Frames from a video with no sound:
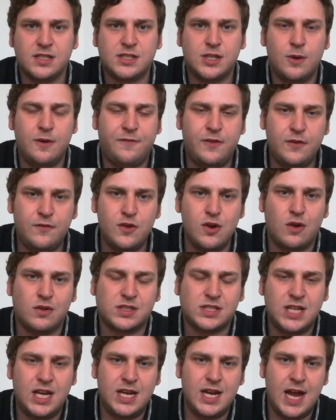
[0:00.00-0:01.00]
So if you've not
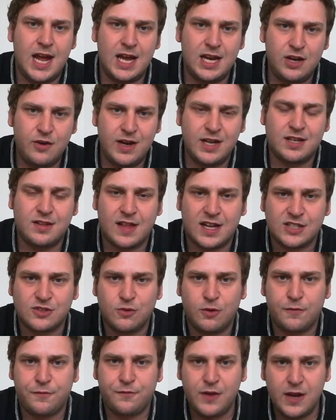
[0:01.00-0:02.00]
seen it and you're into that
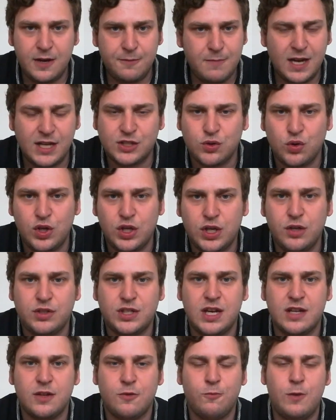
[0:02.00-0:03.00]
sort of thing, make sure you do
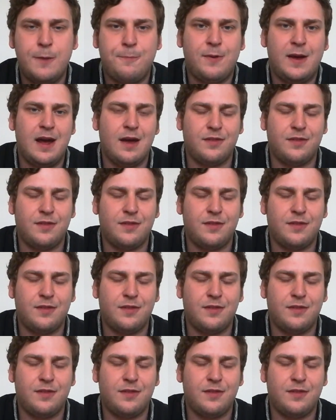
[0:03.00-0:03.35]
check the replay out.